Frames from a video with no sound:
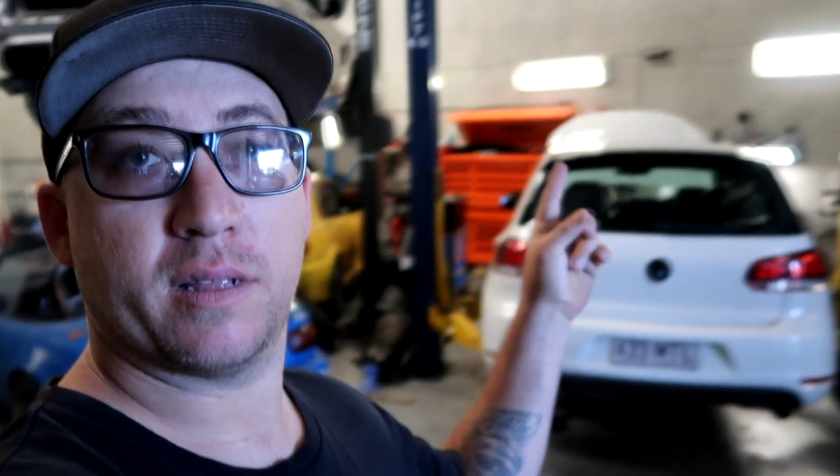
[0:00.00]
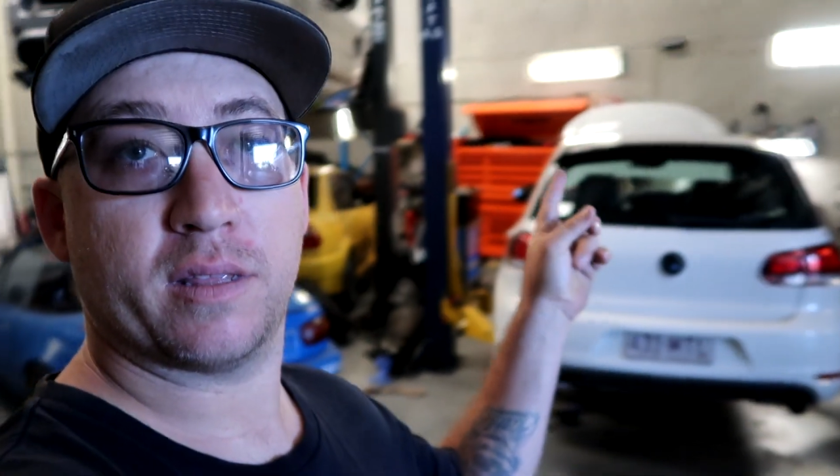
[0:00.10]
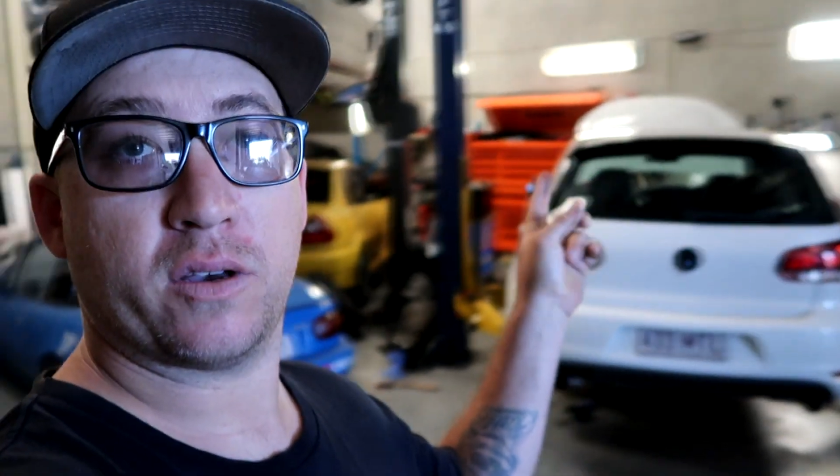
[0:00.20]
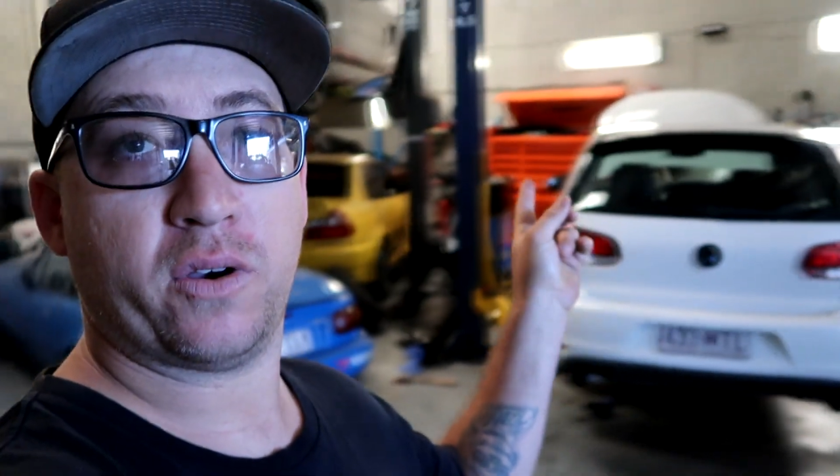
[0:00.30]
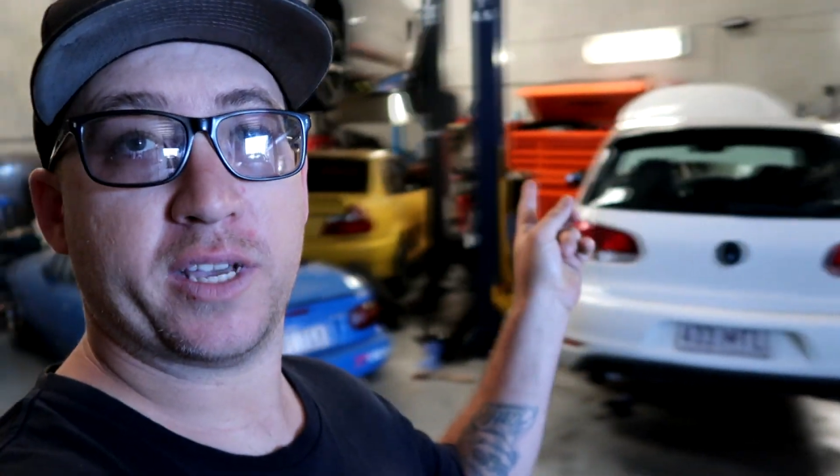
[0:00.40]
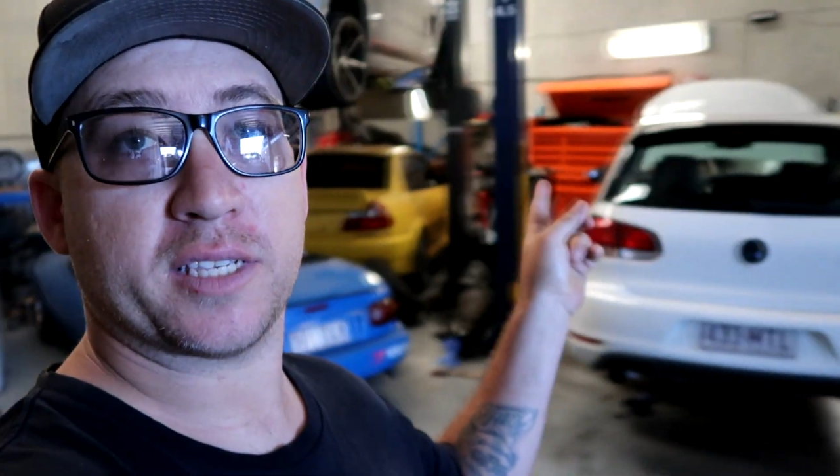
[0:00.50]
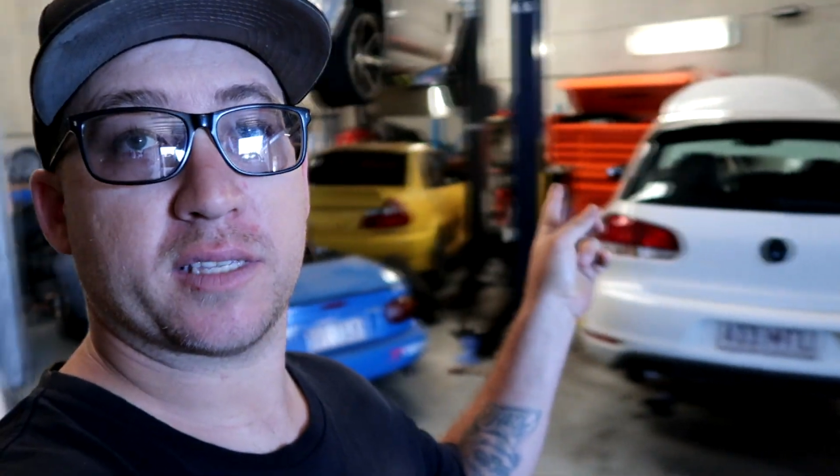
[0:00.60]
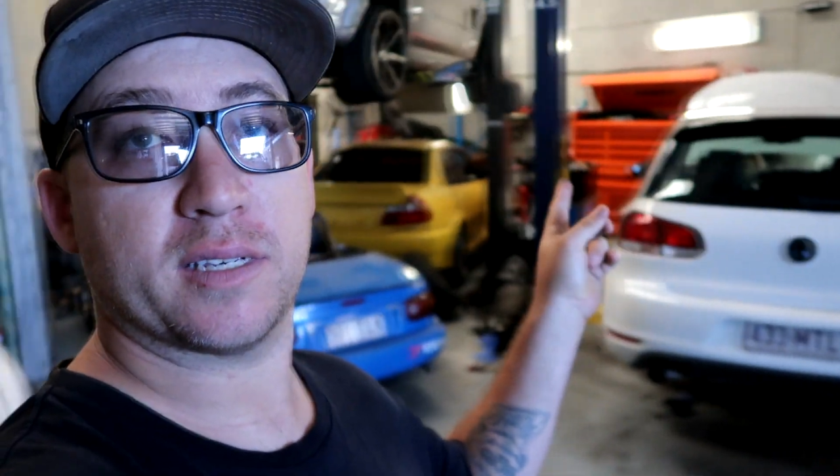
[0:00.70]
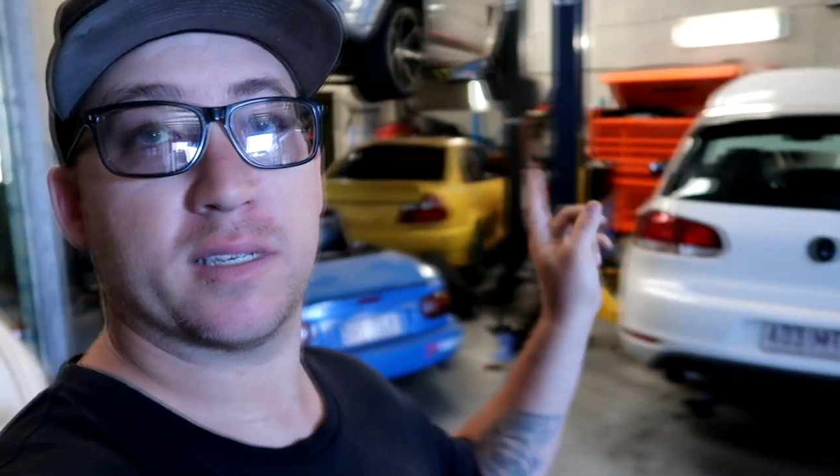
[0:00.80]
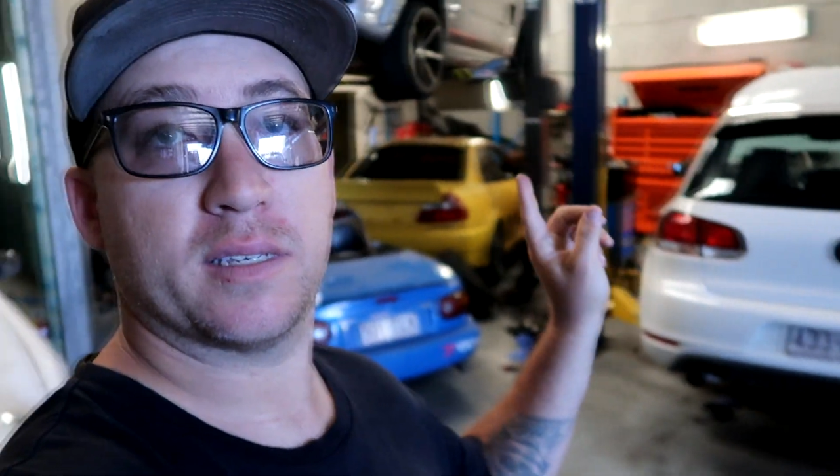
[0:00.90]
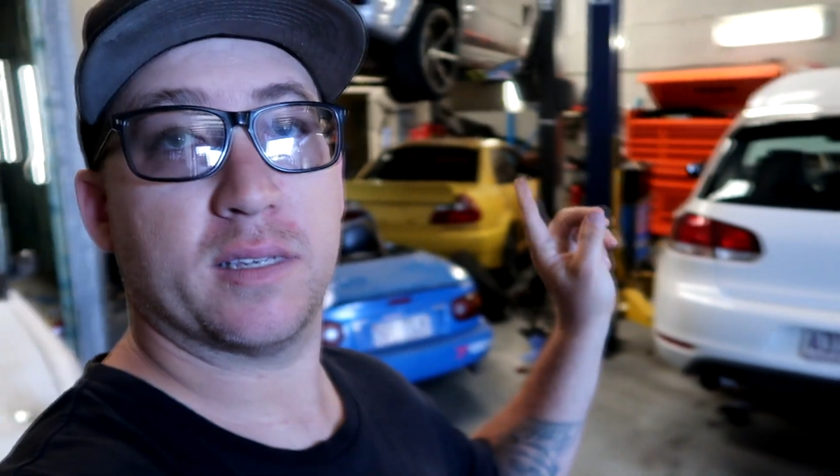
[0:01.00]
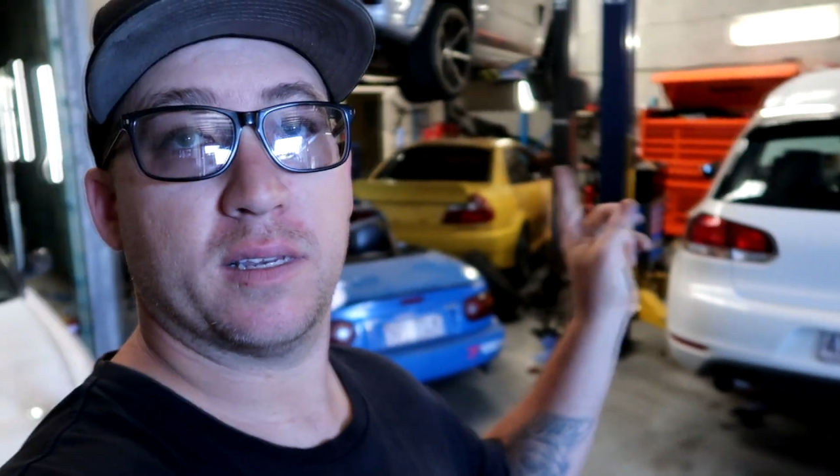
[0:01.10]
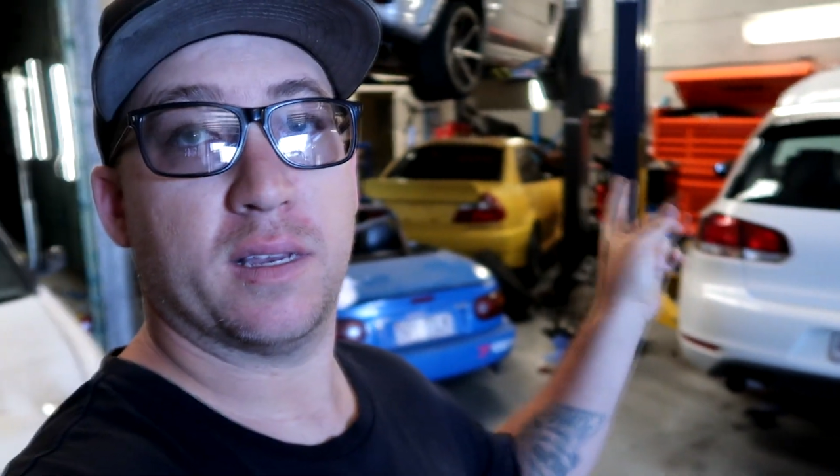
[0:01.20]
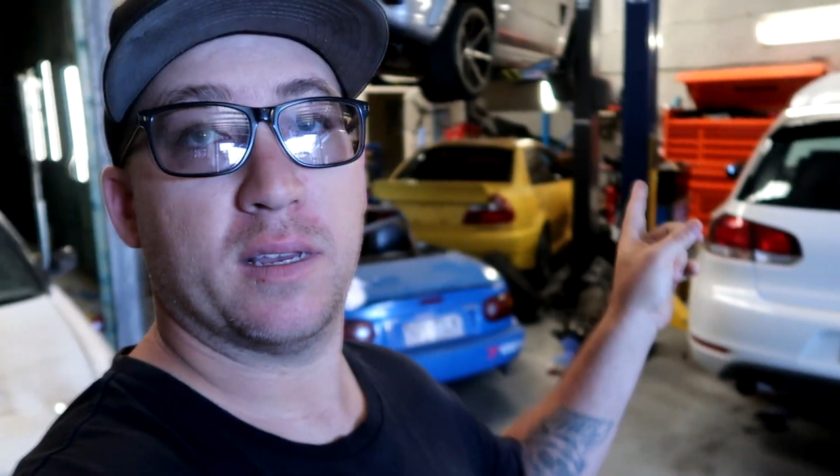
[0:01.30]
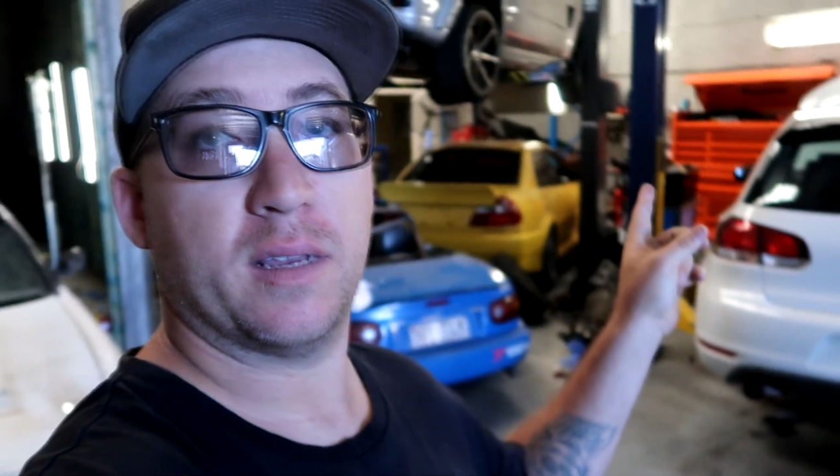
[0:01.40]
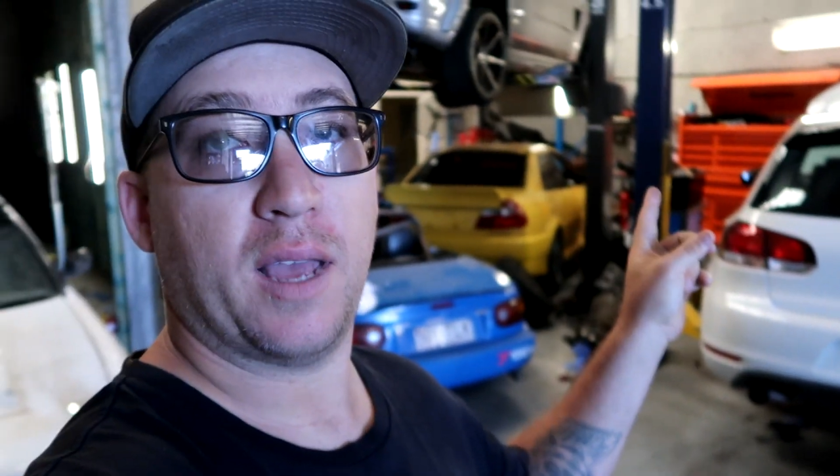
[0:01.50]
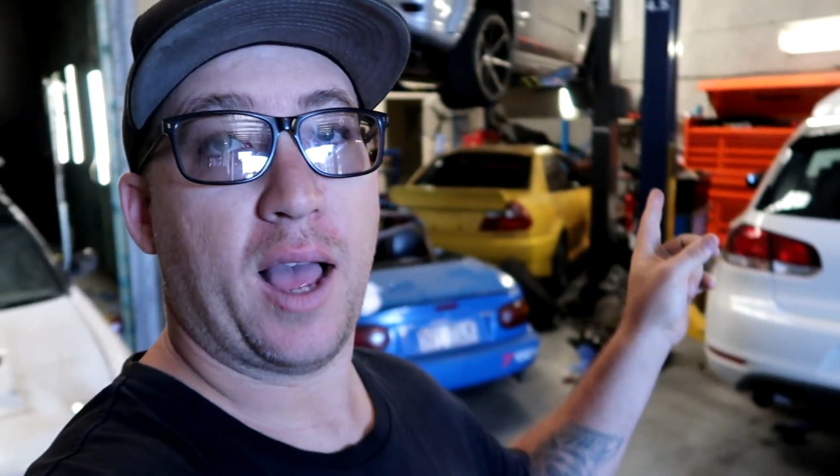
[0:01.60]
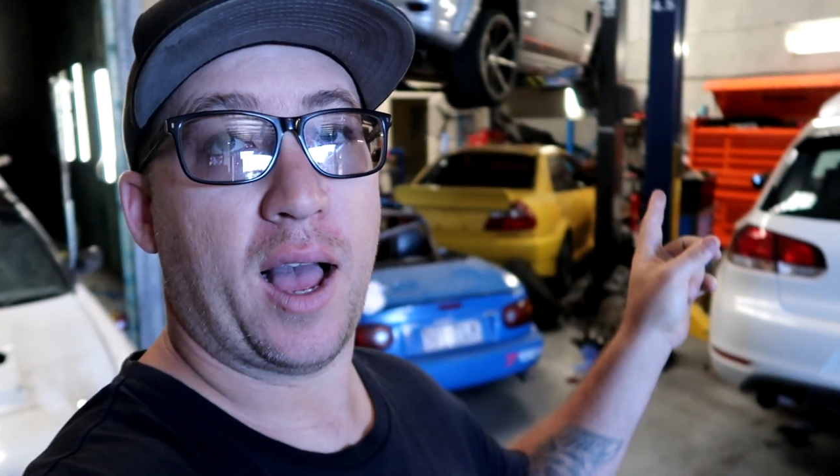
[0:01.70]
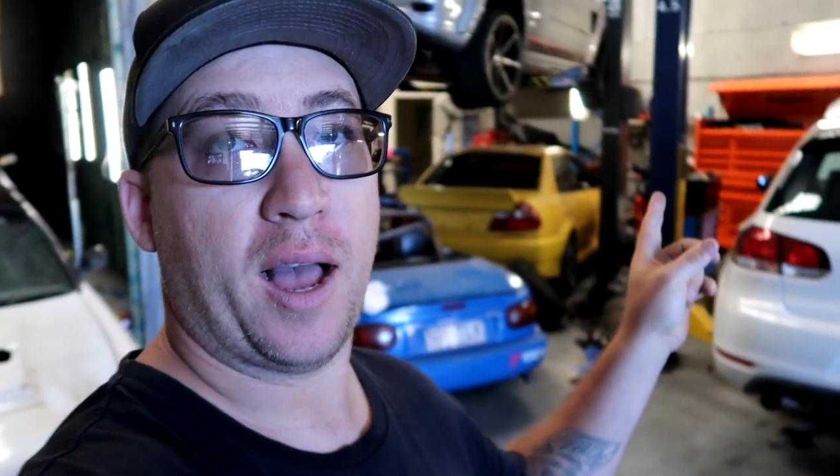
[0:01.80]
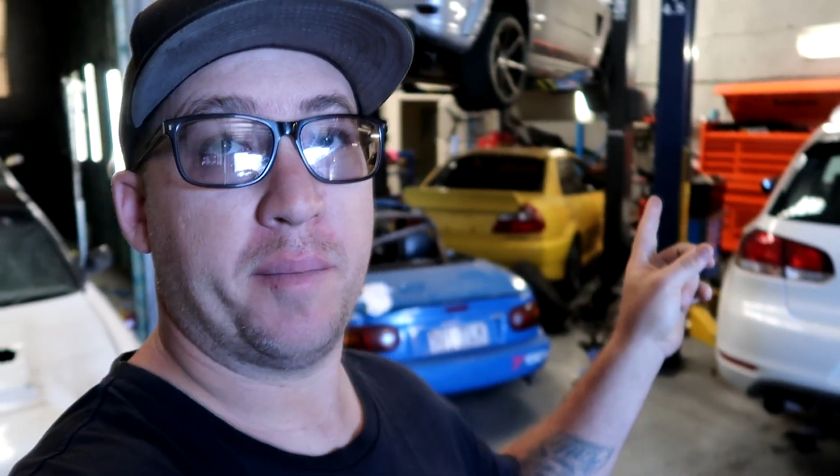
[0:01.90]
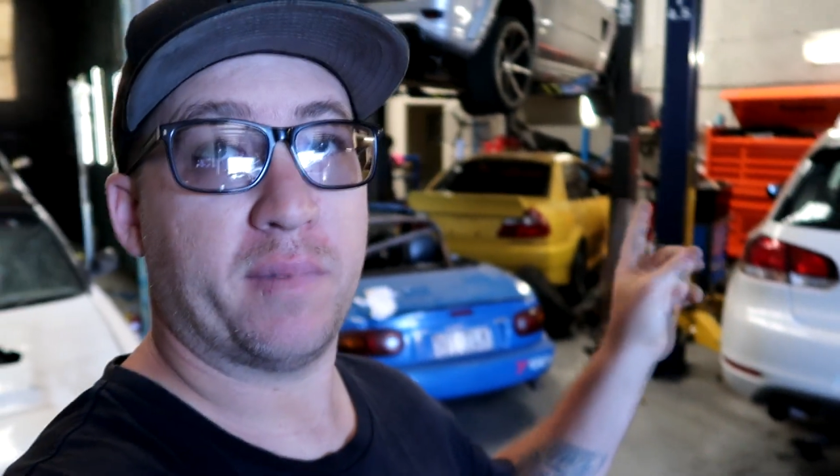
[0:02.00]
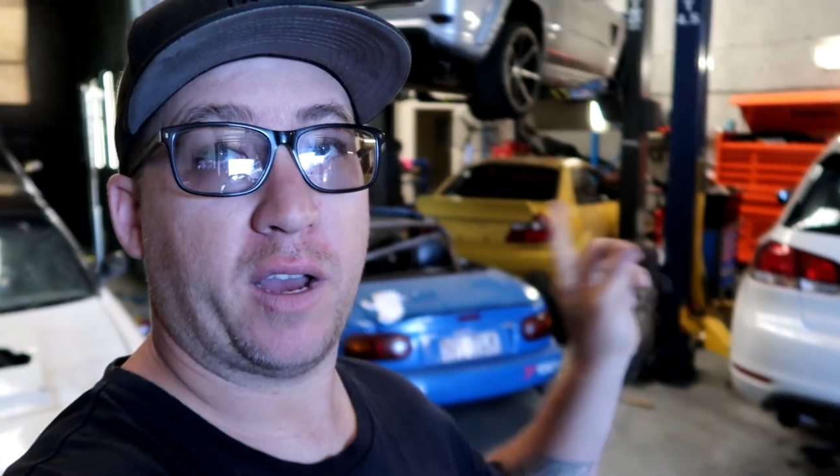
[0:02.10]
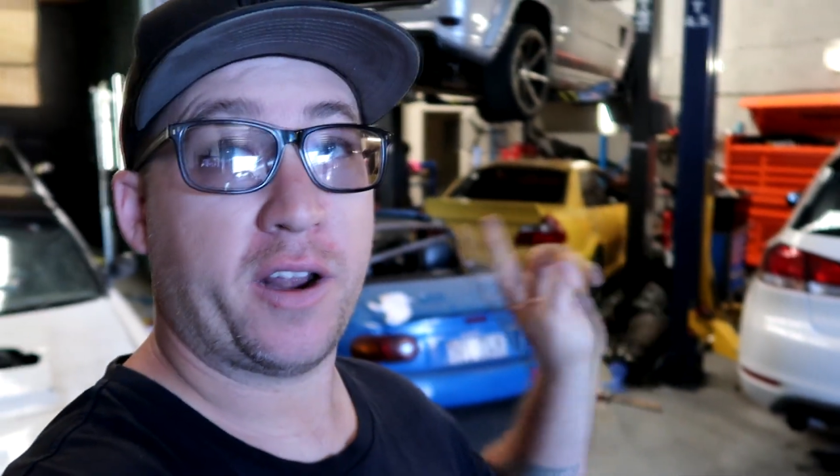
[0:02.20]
the hoist. I